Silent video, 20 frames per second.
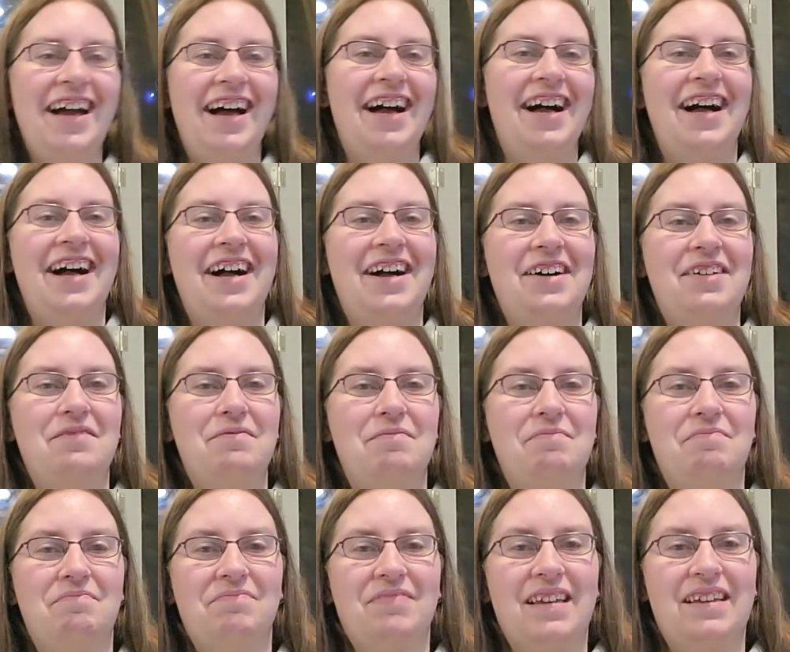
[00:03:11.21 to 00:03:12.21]

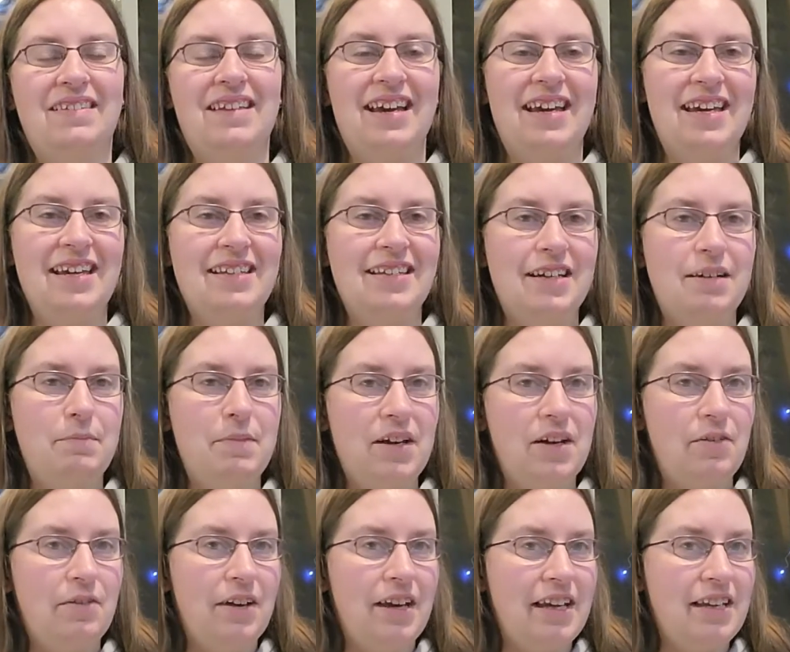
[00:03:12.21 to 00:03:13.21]
That he's going to be
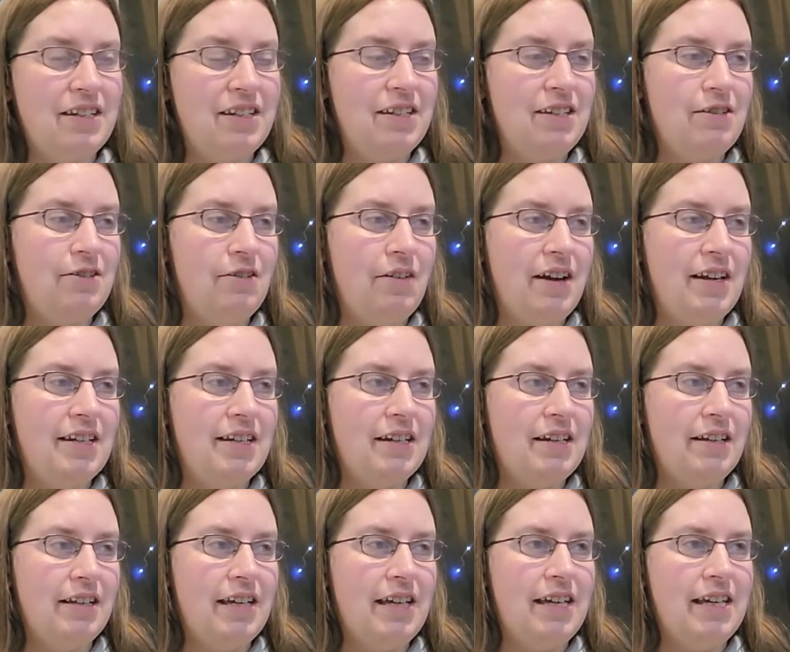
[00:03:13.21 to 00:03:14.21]
going into
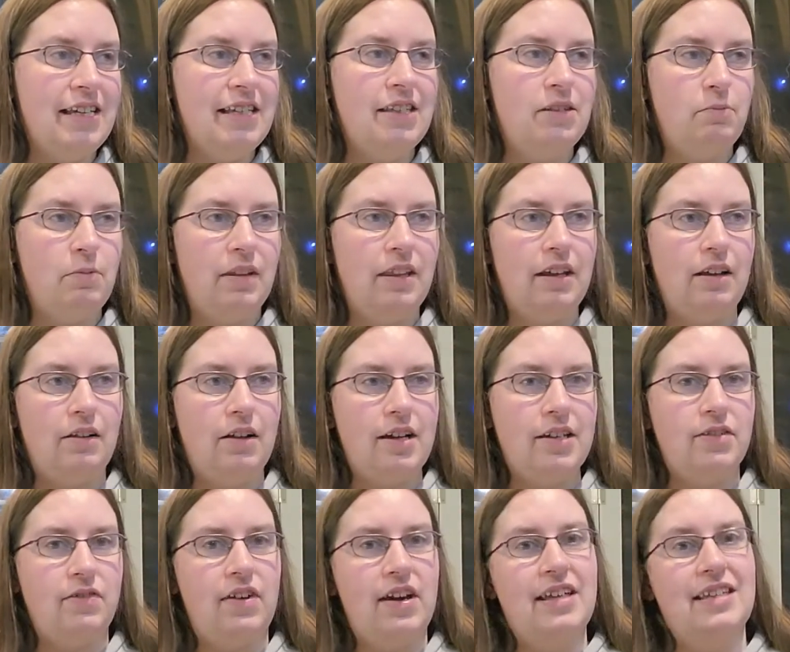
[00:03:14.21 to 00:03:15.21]
until he's what they
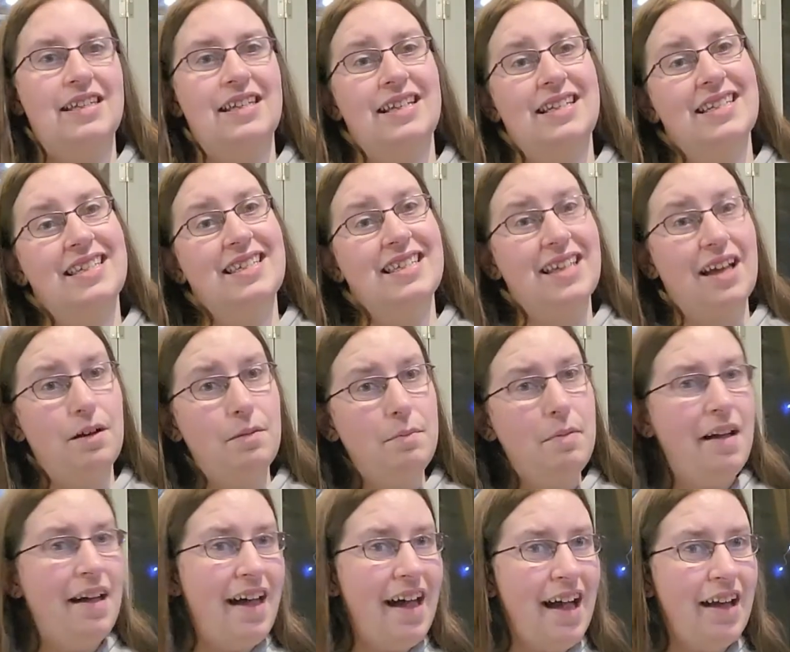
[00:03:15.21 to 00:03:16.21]
classify as a
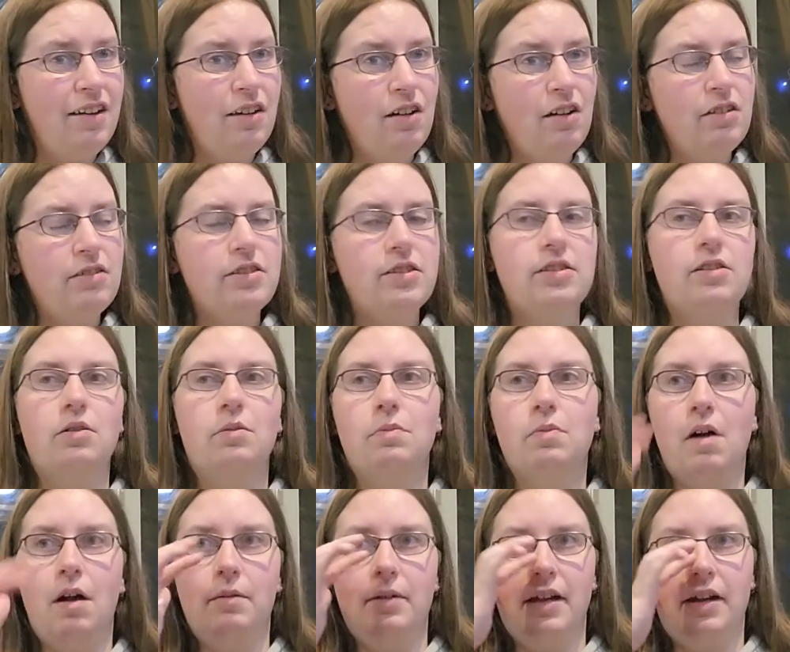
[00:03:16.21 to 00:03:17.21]
sub-adult, so
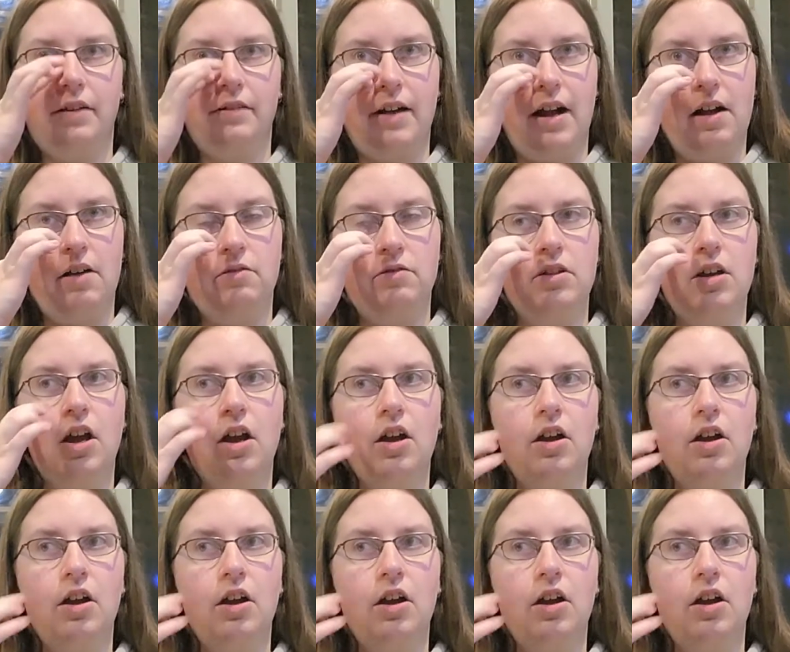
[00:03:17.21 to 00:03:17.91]
probably around